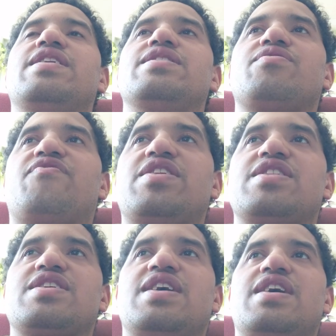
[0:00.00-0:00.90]
something
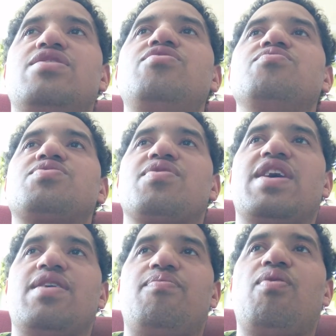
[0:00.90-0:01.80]
like some
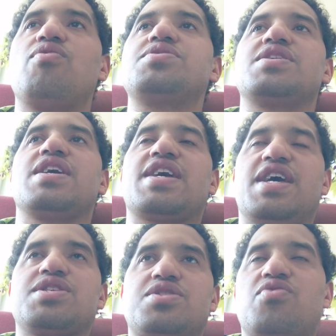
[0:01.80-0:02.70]
kind of poison
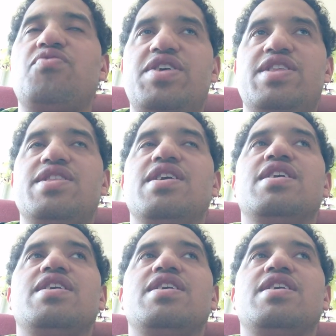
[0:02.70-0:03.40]
against Queen.